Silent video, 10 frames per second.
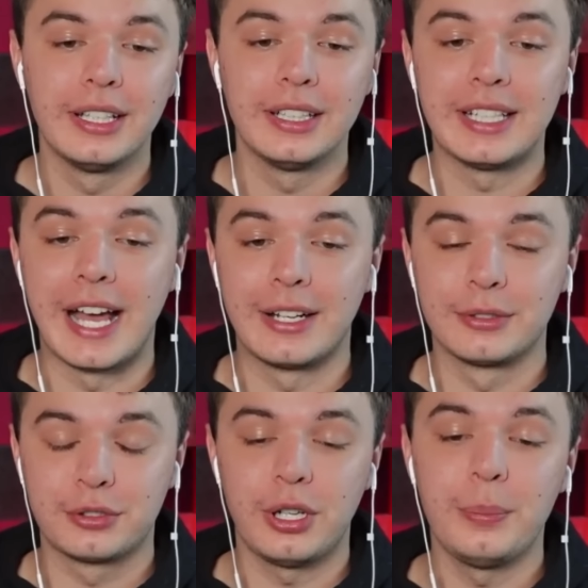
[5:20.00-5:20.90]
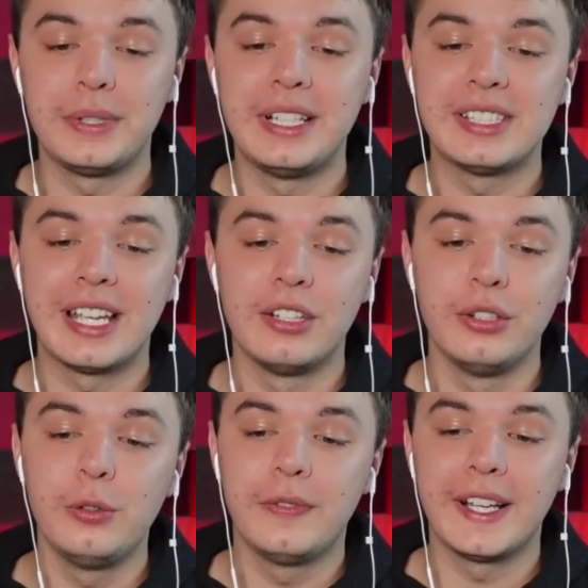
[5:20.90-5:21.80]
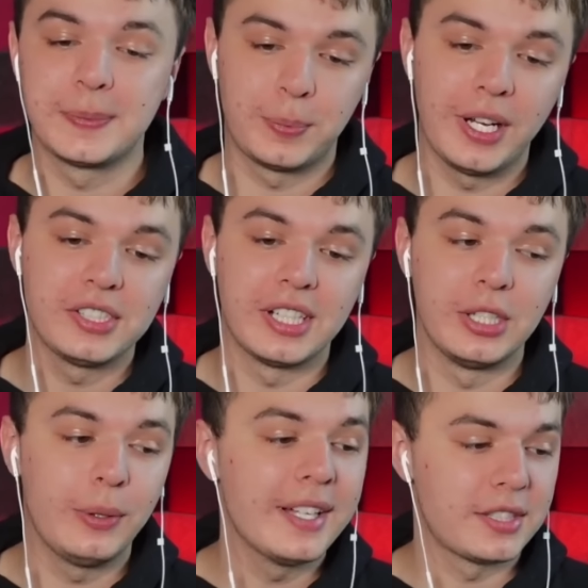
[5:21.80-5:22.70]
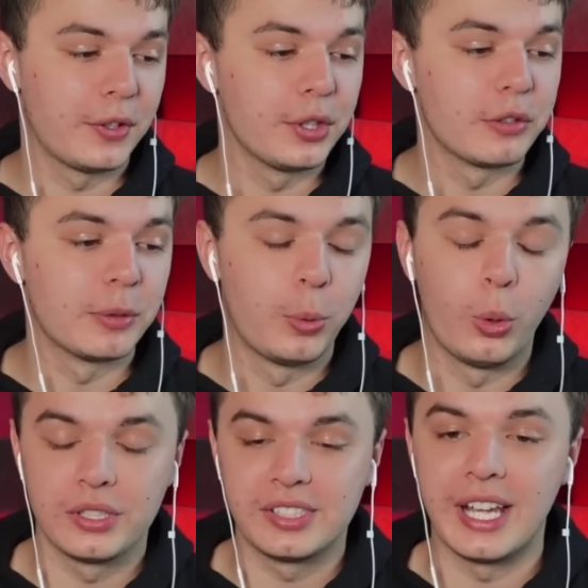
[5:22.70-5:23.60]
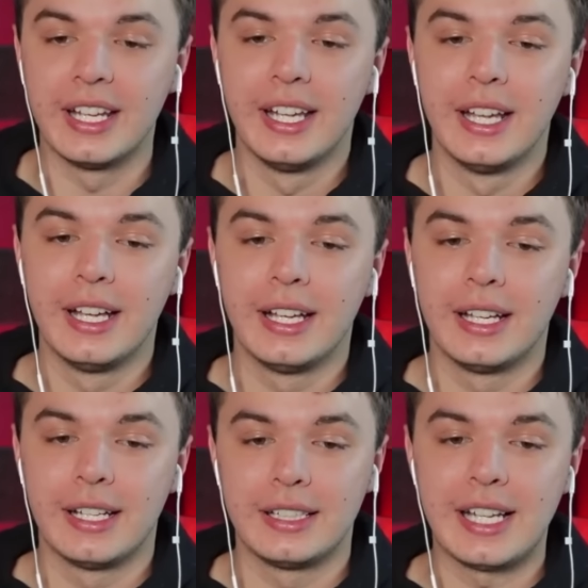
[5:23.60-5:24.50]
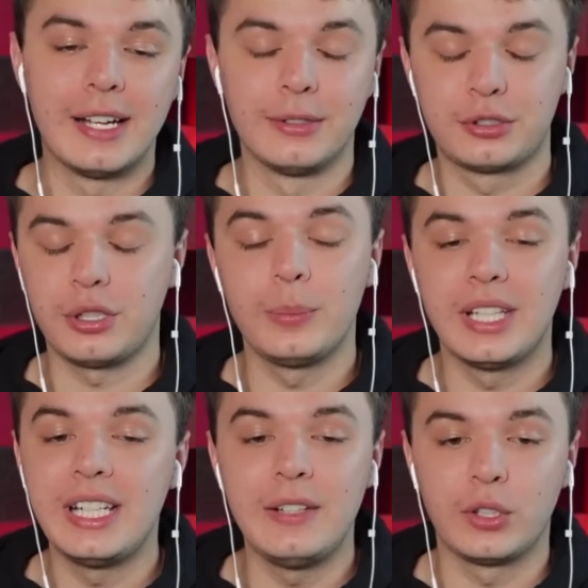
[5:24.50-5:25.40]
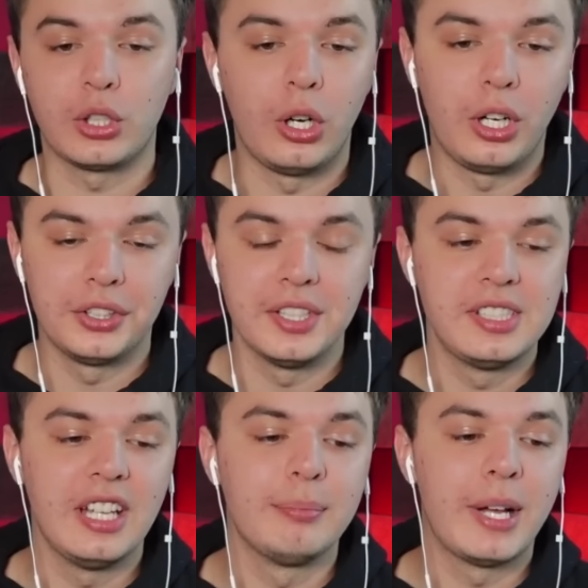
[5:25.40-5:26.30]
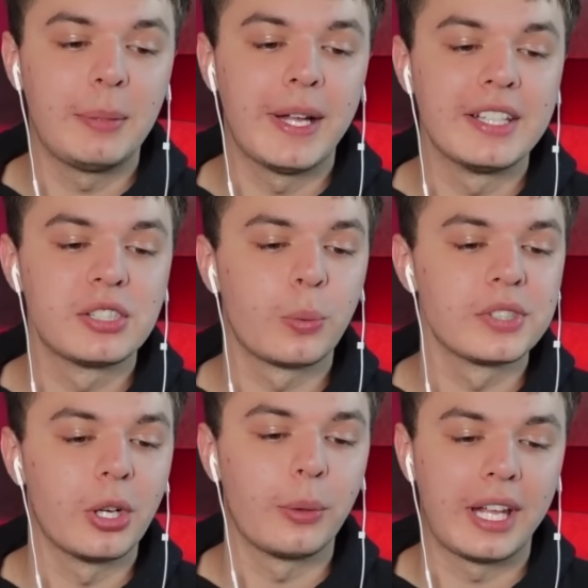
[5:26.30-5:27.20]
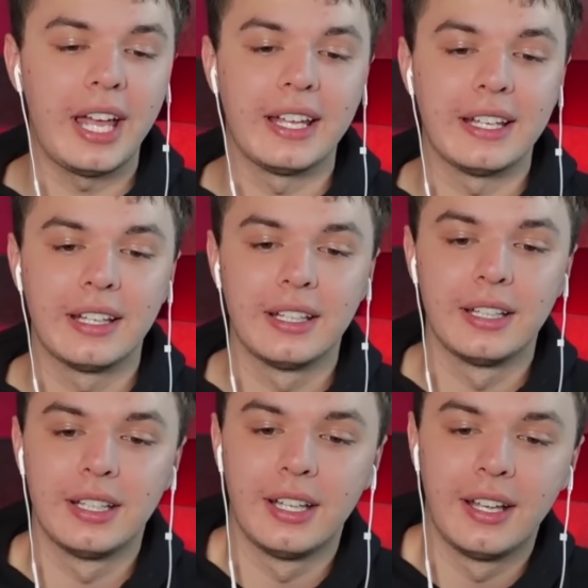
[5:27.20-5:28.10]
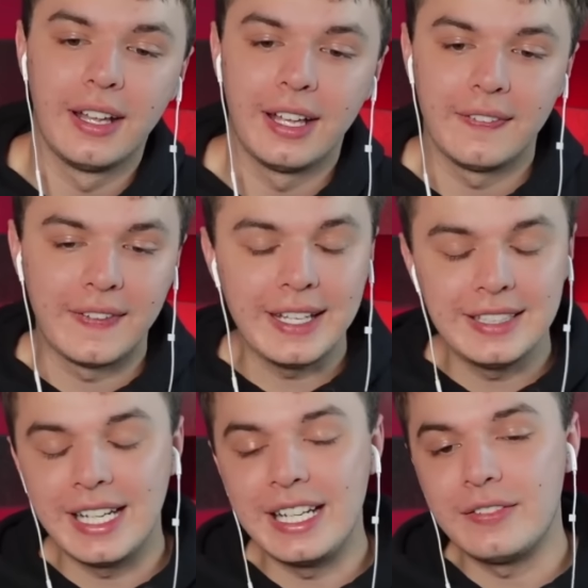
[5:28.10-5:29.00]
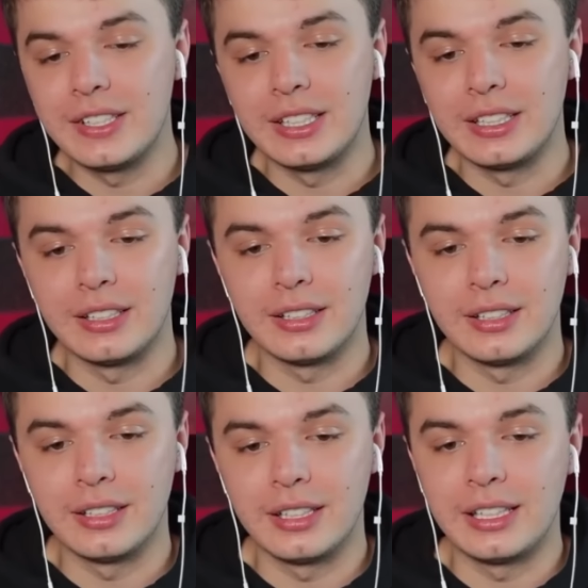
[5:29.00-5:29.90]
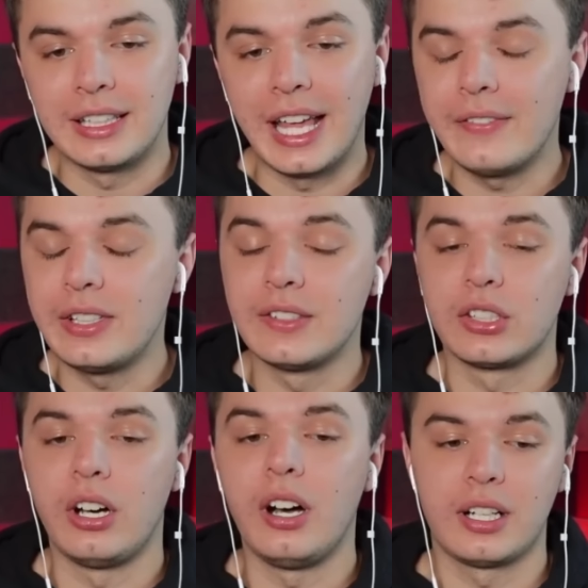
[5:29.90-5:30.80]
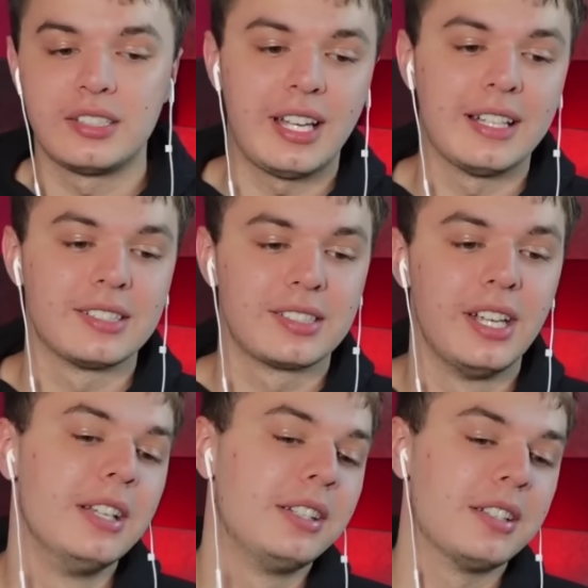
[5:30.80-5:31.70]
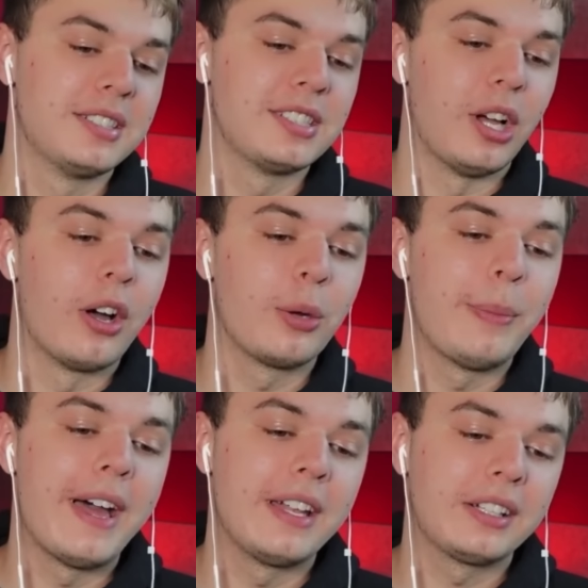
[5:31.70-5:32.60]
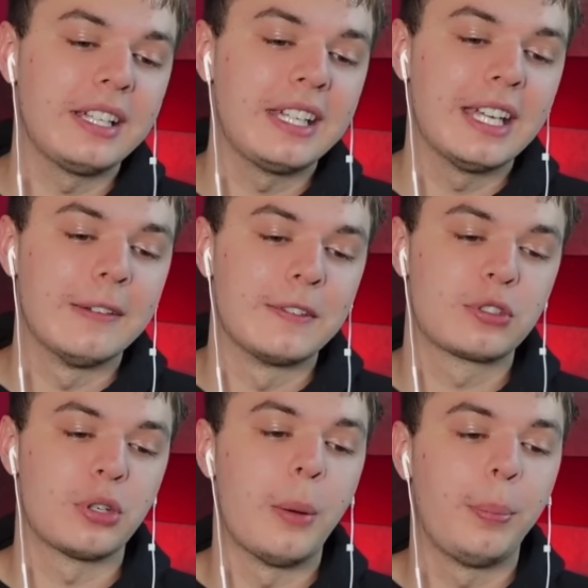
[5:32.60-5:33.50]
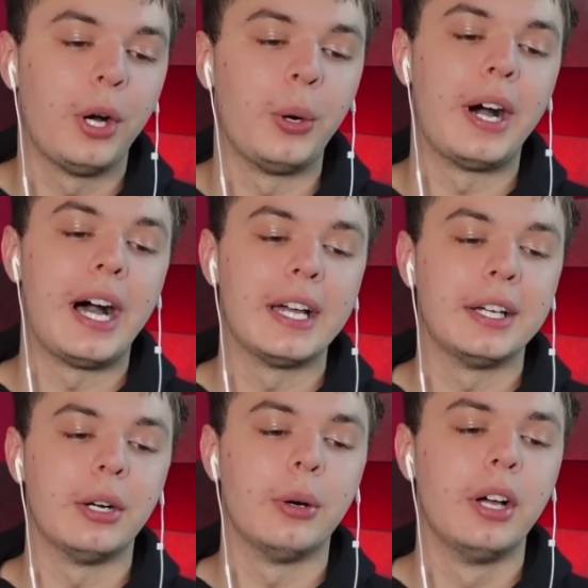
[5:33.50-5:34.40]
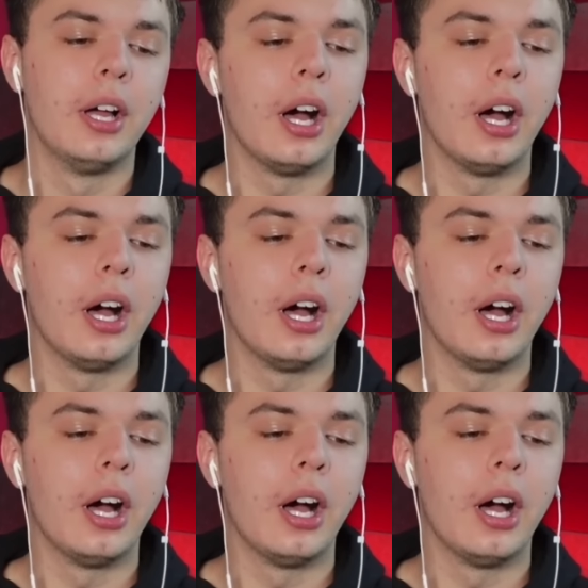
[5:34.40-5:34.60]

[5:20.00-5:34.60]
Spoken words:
Donald Trump needs a new vice president. You guys have heard the reports that Donald Trump didn't even call to see if Mike Pence was okay. They haven't even talked since. Does this automatically give Trump Ohio?